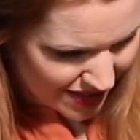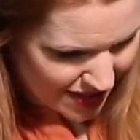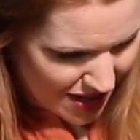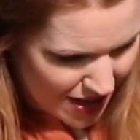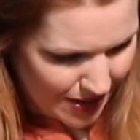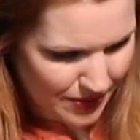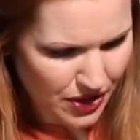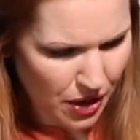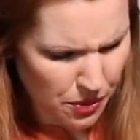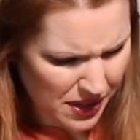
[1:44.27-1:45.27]
it start?
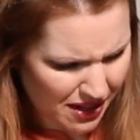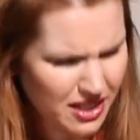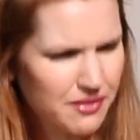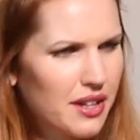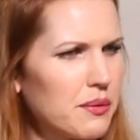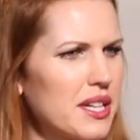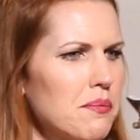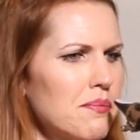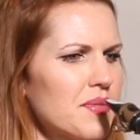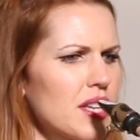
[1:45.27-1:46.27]
So we're kind of,
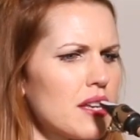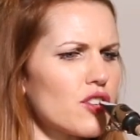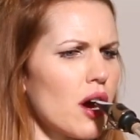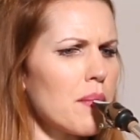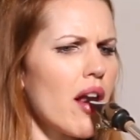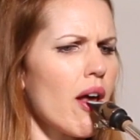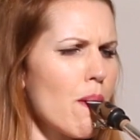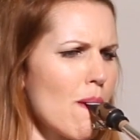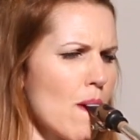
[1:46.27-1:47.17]
I'm C sharp minor.